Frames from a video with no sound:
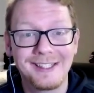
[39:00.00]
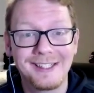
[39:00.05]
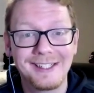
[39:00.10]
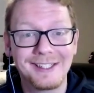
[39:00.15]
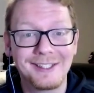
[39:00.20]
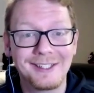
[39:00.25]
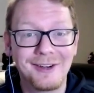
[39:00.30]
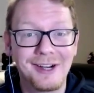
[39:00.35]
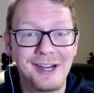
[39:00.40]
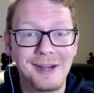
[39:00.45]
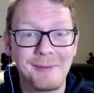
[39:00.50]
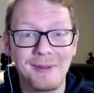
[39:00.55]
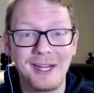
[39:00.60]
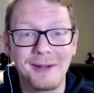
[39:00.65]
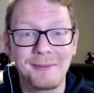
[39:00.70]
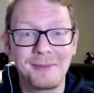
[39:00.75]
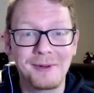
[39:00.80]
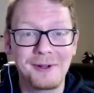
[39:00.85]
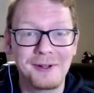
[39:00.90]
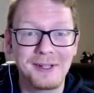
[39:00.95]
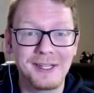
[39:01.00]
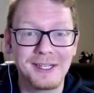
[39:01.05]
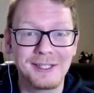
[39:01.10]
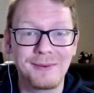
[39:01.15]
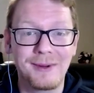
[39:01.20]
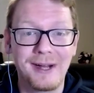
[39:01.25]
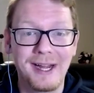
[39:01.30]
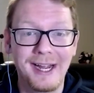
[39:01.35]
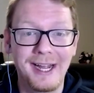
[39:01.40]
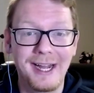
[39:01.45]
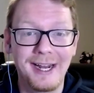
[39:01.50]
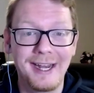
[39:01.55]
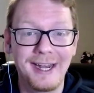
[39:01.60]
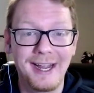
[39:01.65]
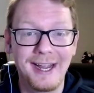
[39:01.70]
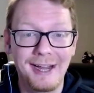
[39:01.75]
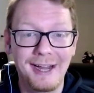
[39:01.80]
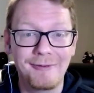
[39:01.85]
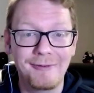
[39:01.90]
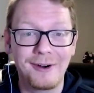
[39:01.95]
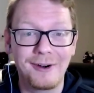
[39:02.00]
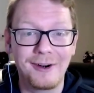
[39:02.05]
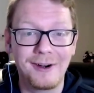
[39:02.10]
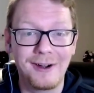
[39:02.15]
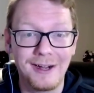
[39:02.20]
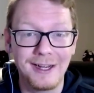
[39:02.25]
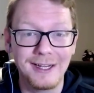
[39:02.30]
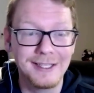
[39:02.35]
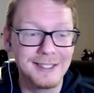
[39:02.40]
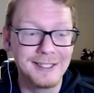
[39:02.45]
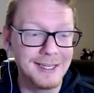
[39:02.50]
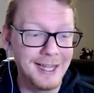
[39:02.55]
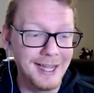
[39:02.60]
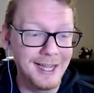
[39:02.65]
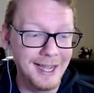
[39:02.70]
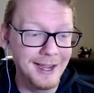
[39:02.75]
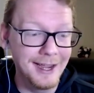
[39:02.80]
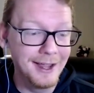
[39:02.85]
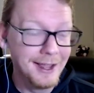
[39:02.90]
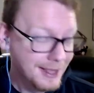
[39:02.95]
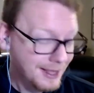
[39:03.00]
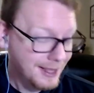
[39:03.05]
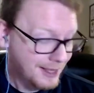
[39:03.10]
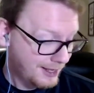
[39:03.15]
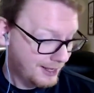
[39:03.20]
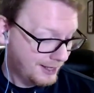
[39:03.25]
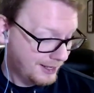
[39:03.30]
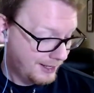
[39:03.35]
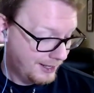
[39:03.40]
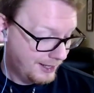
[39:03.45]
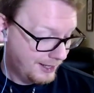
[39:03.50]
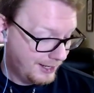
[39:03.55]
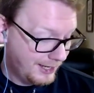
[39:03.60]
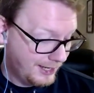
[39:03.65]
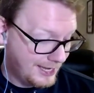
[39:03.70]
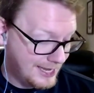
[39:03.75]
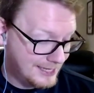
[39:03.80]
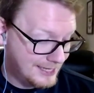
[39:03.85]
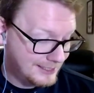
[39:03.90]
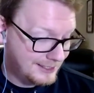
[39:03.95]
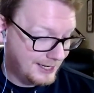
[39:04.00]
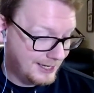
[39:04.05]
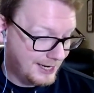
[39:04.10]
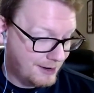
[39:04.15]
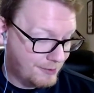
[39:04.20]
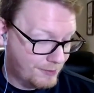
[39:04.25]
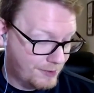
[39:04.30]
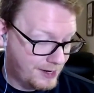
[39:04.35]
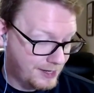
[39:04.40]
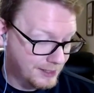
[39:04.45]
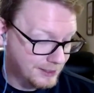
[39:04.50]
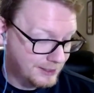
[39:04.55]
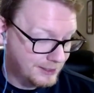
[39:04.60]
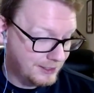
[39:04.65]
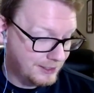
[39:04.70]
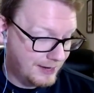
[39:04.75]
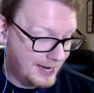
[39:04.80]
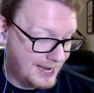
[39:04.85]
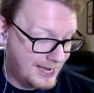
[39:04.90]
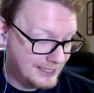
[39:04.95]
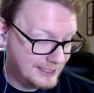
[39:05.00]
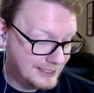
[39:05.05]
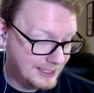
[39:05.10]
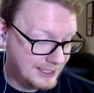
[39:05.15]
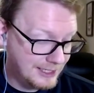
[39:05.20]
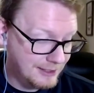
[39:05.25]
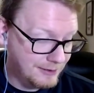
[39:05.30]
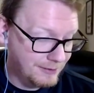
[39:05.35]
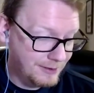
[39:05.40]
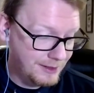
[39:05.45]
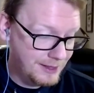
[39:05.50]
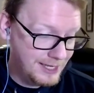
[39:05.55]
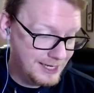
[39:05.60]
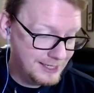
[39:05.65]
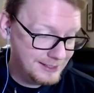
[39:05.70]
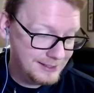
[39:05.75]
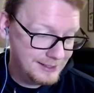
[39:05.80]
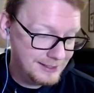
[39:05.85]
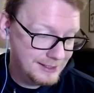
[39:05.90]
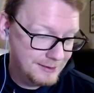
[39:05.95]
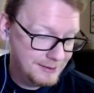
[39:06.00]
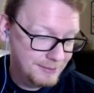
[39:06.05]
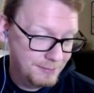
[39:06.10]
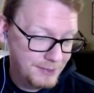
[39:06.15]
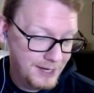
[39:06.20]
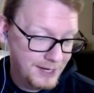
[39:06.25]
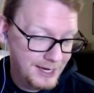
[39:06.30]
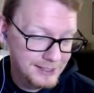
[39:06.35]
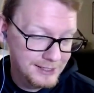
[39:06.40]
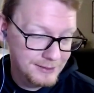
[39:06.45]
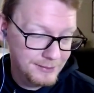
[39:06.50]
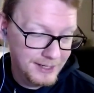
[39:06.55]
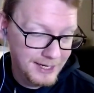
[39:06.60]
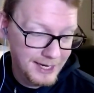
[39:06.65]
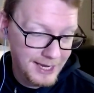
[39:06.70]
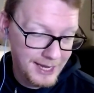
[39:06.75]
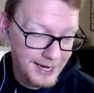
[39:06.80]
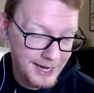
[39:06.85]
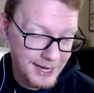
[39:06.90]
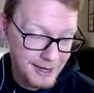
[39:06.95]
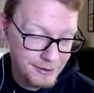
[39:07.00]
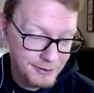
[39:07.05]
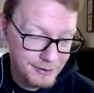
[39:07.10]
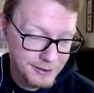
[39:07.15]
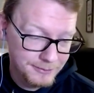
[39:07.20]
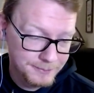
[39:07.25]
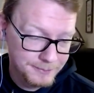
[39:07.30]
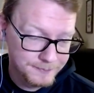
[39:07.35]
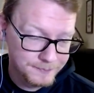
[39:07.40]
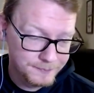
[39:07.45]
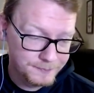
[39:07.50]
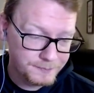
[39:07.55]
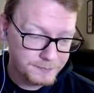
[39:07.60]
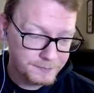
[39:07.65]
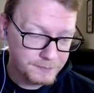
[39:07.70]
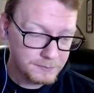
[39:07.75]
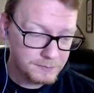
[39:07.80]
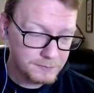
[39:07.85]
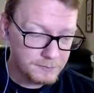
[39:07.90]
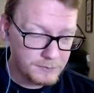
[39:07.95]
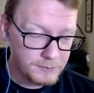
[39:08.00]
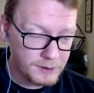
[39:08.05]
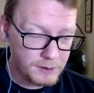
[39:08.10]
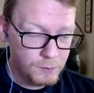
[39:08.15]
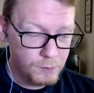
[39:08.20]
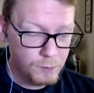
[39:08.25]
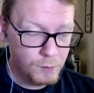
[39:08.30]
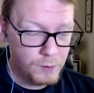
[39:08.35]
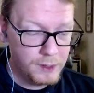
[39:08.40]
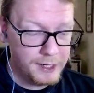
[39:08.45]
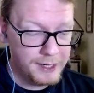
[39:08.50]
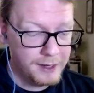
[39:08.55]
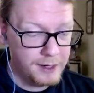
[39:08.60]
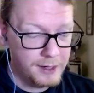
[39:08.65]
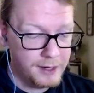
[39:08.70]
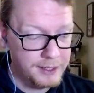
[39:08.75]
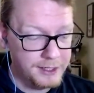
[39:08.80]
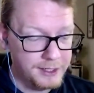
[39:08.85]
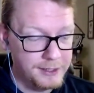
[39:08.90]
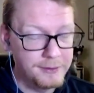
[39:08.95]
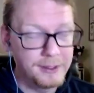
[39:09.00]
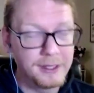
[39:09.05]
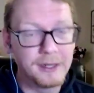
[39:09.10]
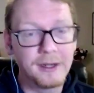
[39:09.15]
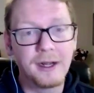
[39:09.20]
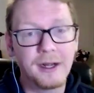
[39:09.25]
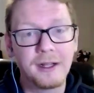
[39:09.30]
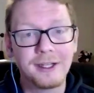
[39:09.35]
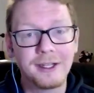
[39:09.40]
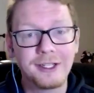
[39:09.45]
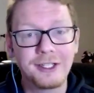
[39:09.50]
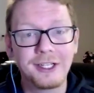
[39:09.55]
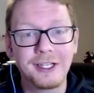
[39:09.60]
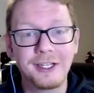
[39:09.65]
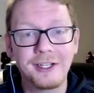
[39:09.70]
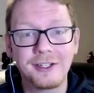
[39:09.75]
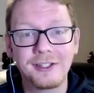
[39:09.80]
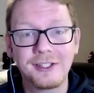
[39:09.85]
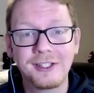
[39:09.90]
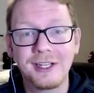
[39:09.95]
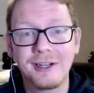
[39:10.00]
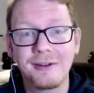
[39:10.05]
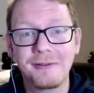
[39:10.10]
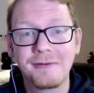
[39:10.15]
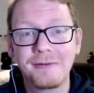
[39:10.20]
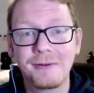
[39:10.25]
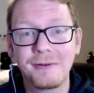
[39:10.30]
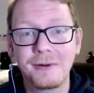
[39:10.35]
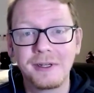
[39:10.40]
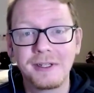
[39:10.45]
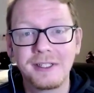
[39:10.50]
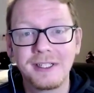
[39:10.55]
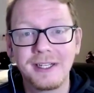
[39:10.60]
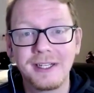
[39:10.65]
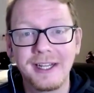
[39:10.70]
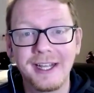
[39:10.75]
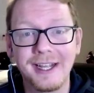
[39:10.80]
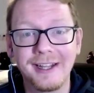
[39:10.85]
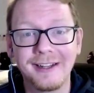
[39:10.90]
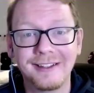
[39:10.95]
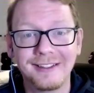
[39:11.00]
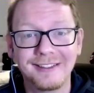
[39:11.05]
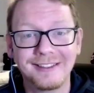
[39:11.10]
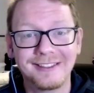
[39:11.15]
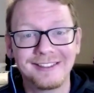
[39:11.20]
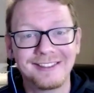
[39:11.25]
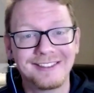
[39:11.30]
Cassie's great people, and that's why I had to have her on today. Cassie, I want to ask you this as we head out. What are you acknowledging yourself for today?